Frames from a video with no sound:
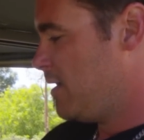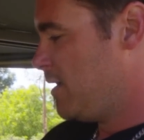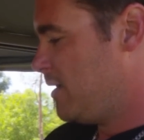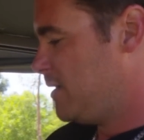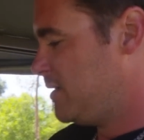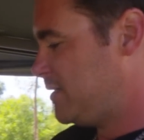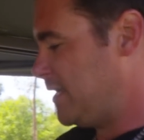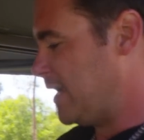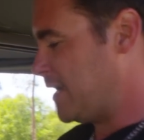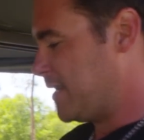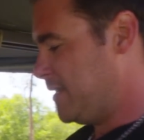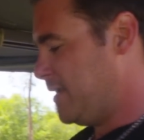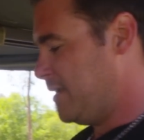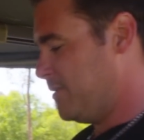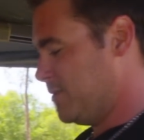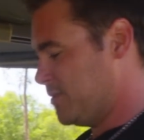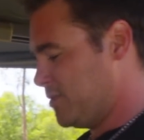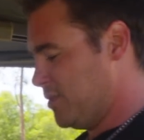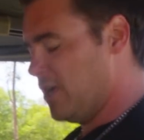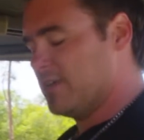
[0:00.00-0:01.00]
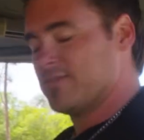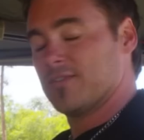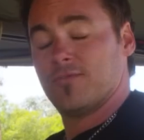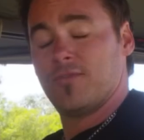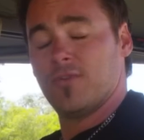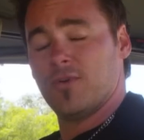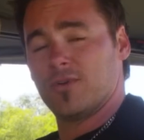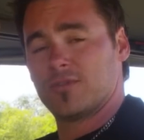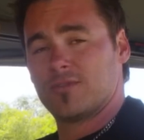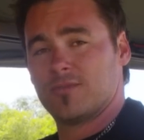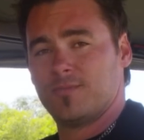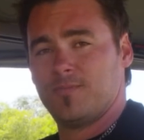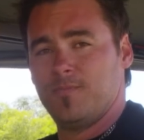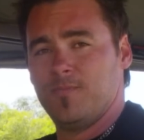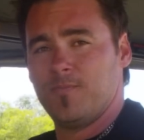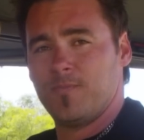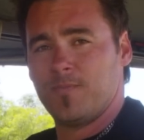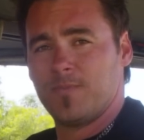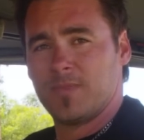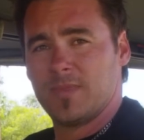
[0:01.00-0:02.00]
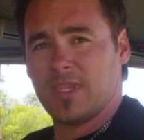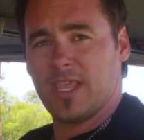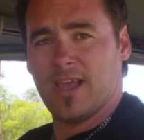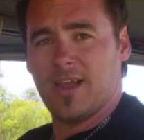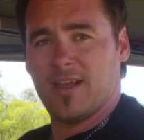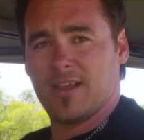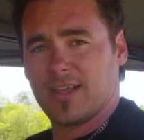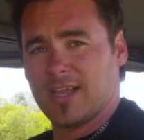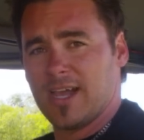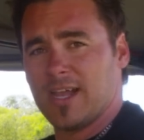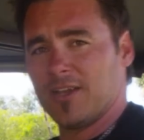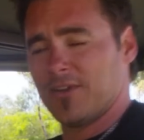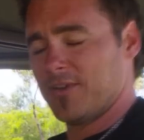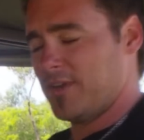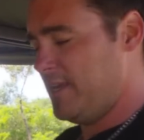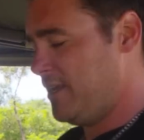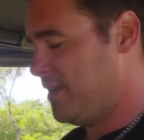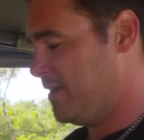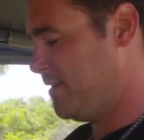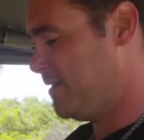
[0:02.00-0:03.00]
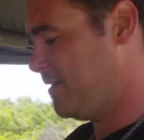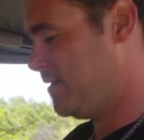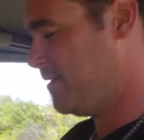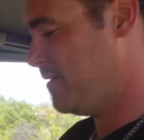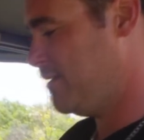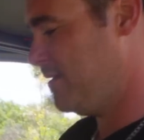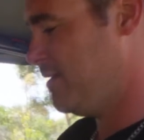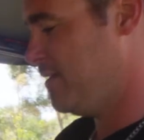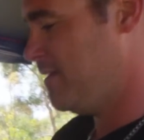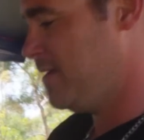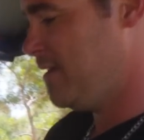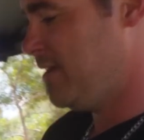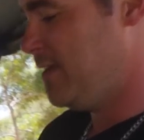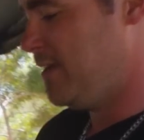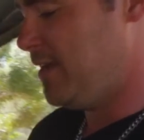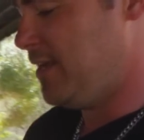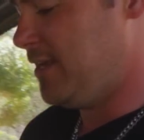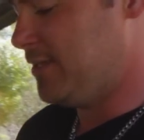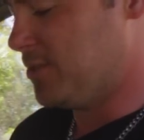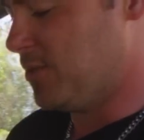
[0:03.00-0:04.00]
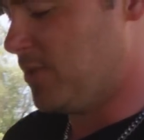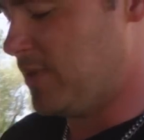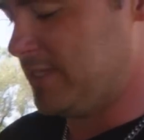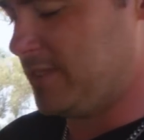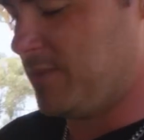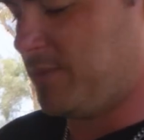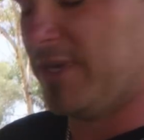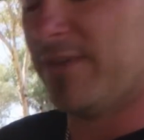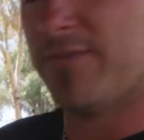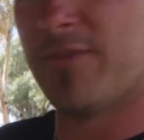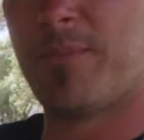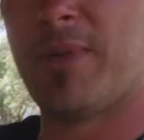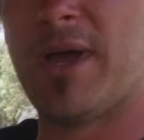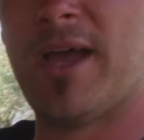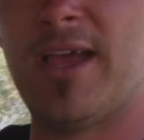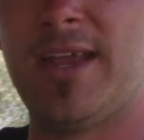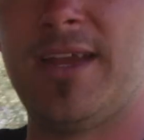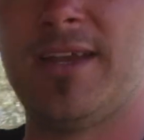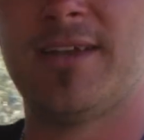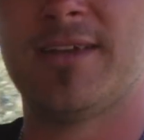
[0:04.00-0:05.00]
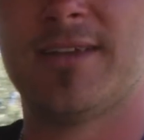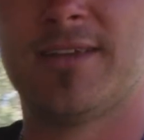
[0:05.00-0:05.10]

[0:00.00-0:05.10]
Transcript: Second thing was knives and forks. Now, cutlery is always a bit of a pain